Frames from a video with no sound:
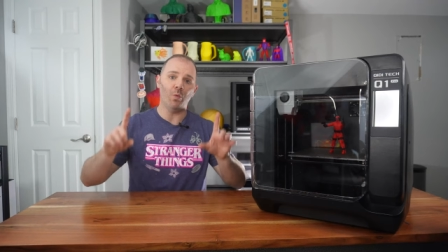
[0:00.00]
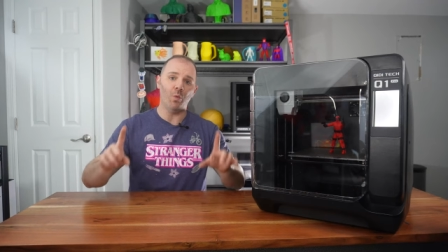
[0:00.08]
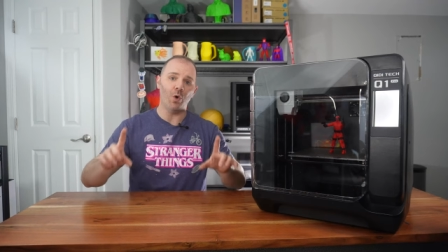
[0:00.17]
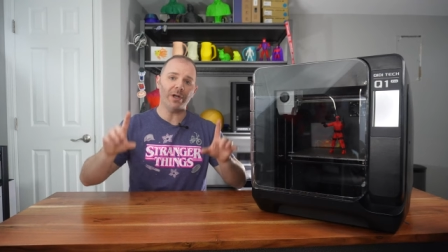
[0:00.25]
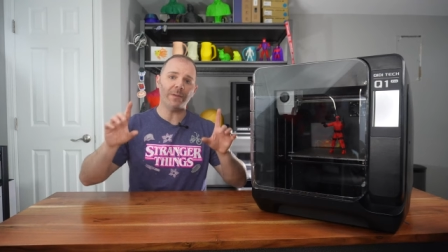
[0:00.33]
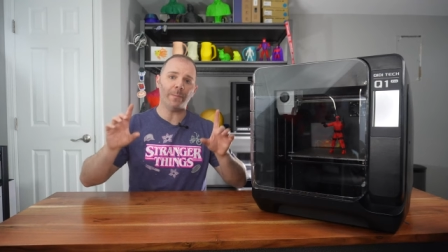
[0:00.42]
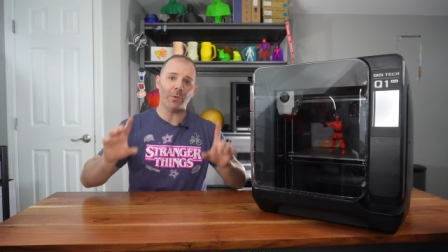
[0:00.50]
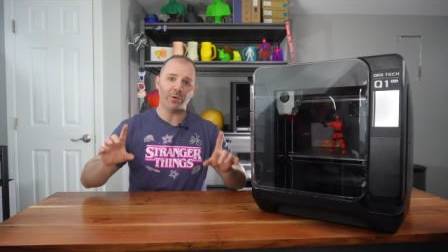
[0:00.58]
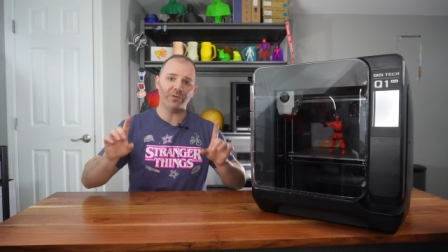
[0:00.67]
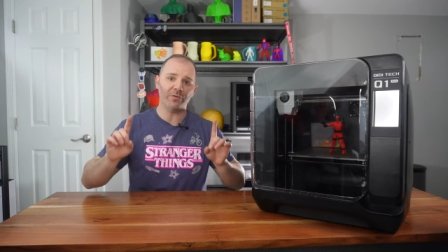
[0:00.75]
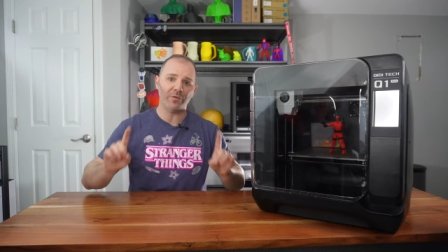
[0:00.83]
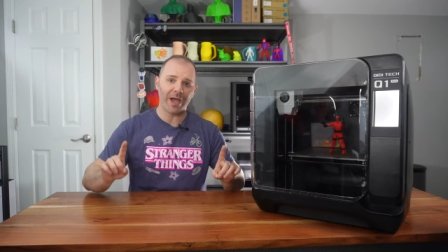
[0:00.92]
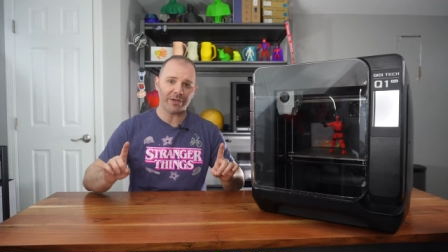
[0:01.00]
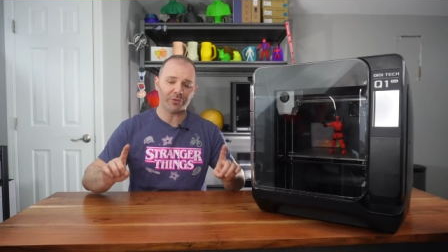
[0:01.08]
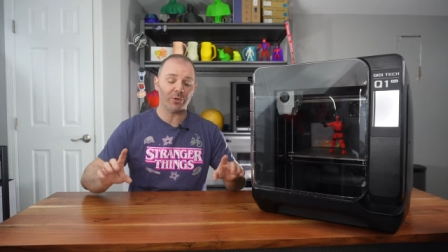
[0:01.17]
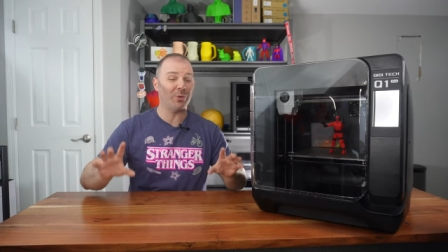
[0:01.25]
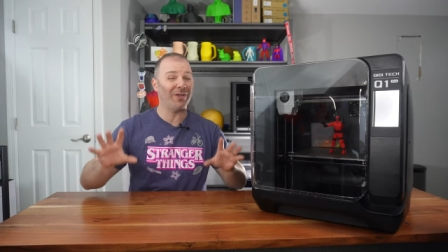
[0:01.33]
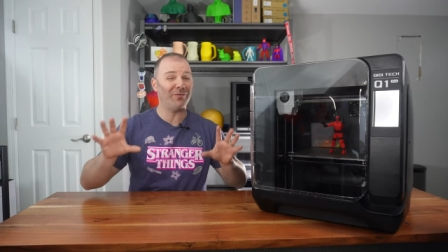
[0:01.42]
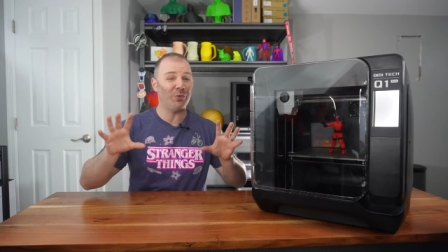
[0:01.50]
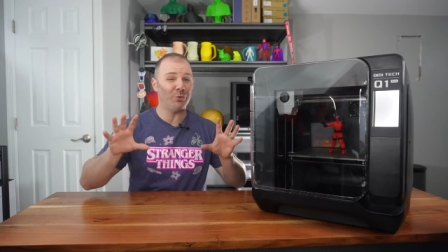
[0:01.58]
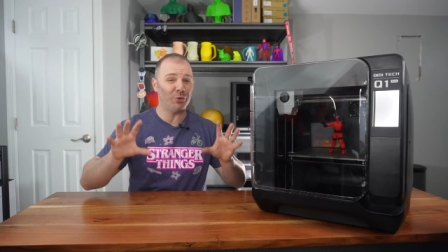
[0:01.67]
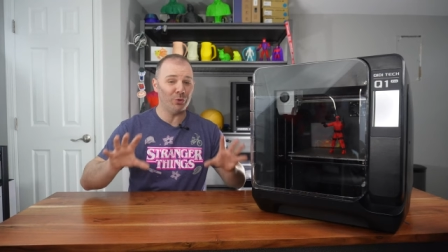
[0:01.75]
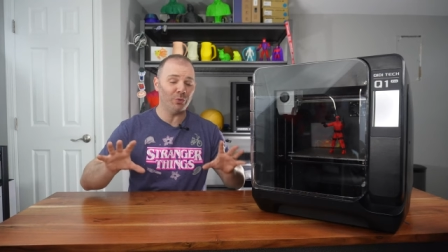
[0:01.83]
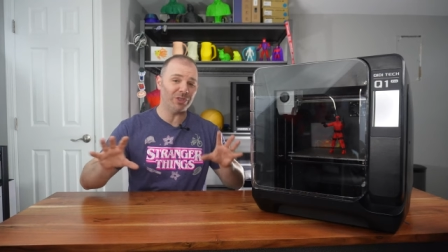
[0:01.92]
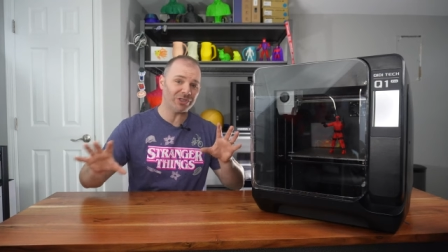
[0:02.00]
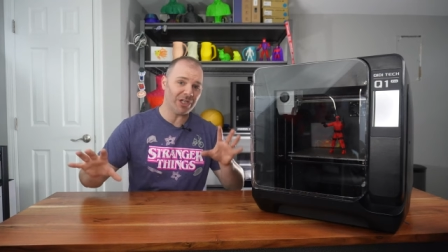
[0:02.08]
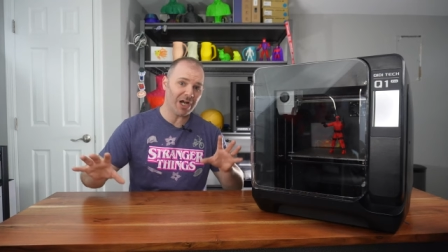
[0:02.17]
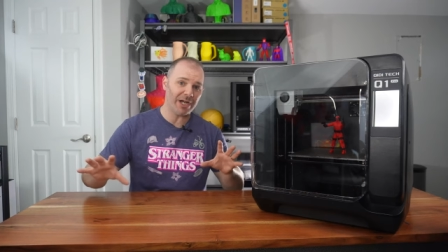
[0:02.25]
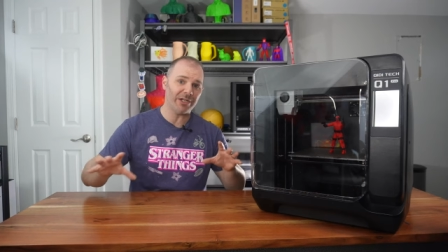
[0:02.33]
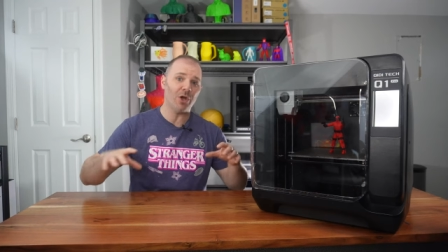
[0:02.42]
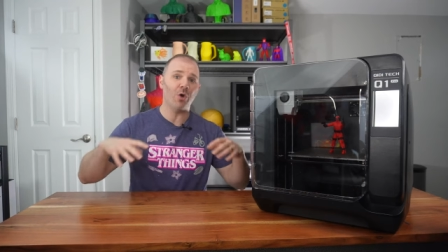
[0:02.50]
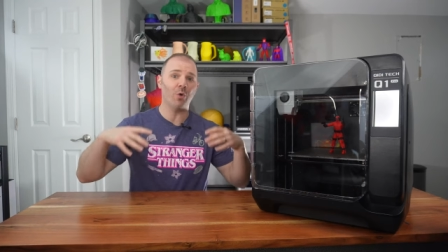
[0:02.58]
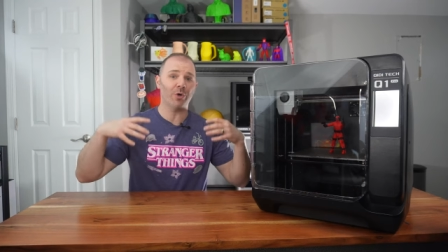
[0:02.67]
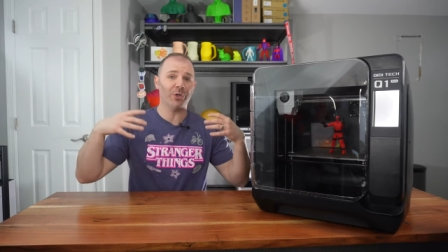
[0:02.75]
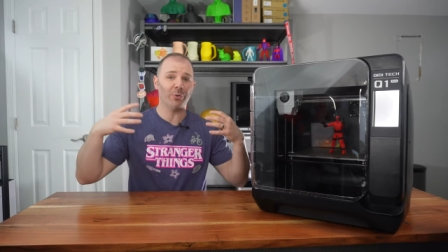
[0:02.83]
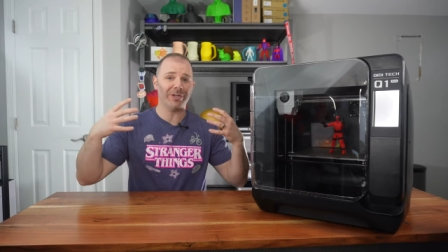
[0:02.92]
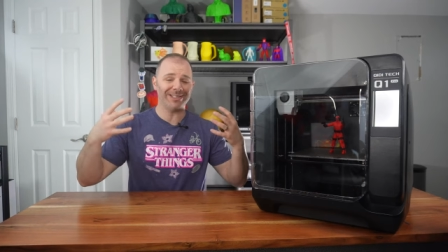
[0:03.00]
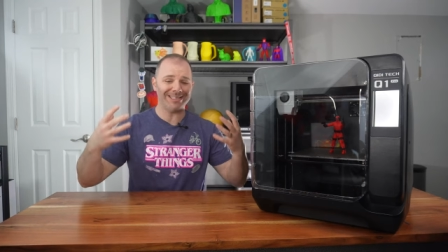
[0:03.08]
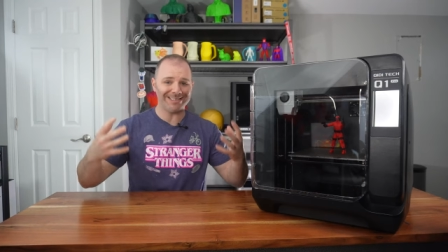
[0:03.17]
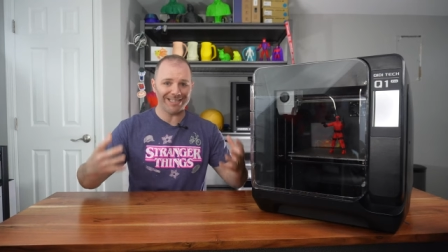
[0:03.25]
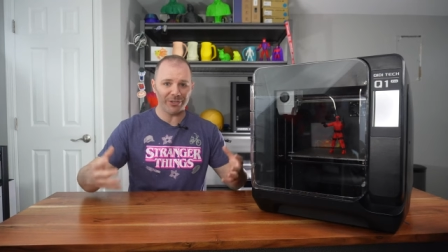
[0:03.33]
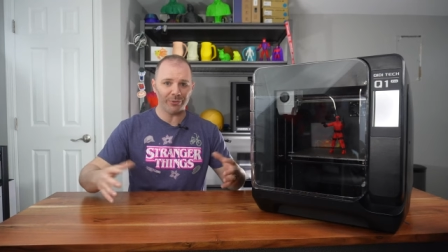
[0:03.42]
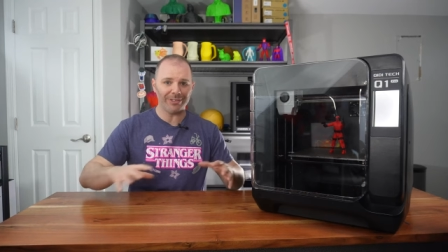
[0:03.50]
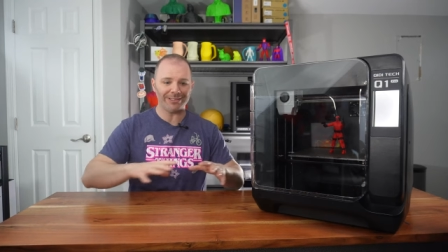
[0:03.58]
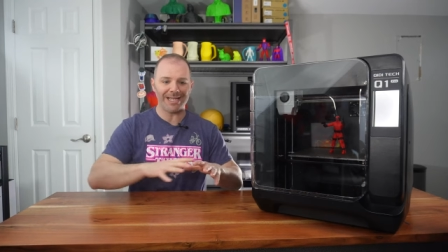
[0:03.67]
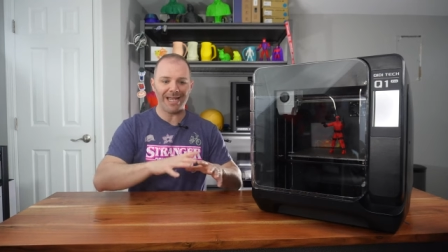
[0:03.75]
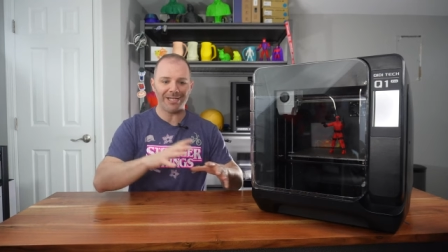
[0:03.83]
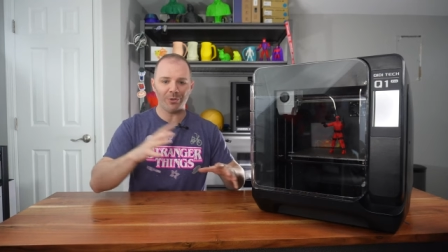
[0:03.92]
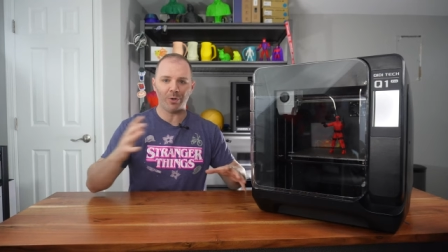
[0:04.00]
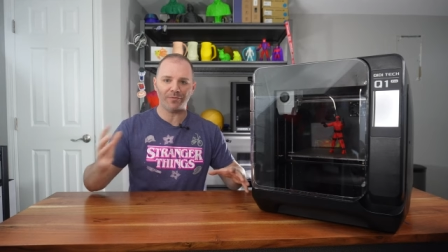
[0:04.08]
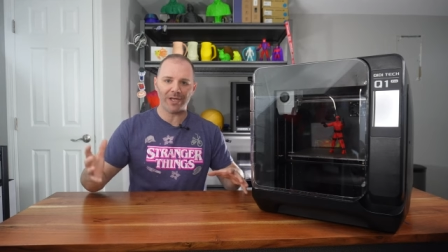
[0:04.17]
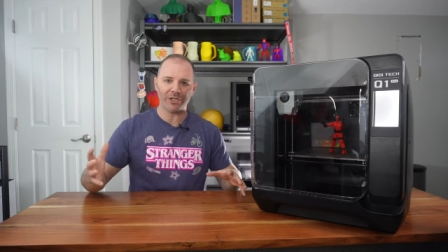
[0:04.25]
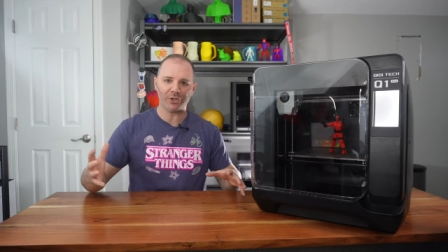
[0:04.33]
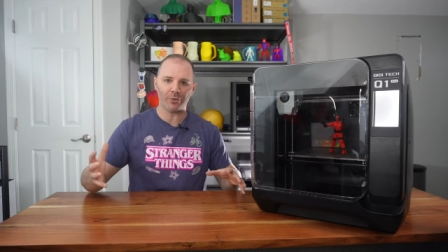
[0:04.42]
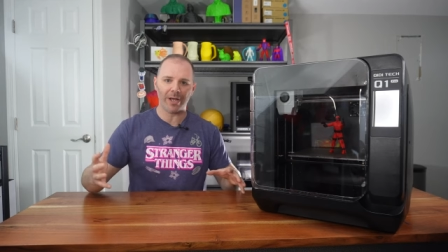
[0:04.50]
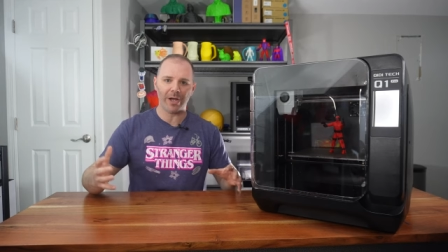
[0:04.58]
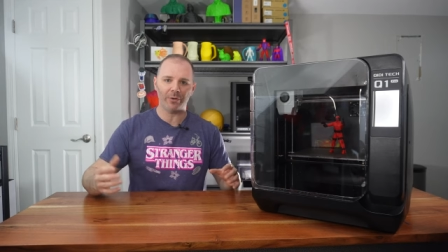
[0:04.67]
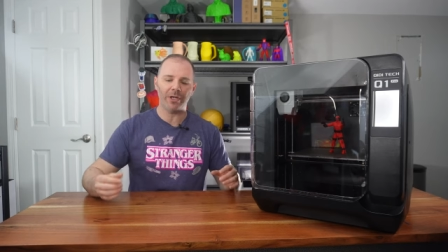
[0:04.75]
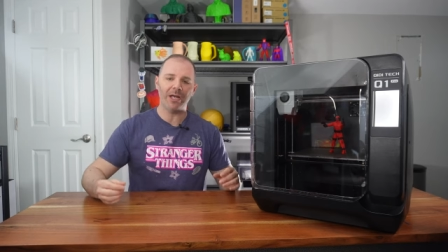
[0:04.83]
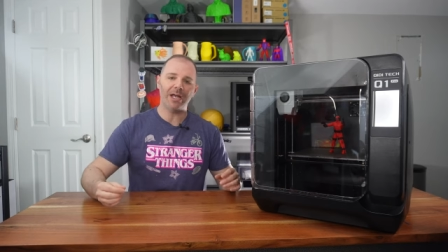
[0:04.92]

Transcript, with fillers: One important factor though, if you do decide or you are considering taking off that shroud,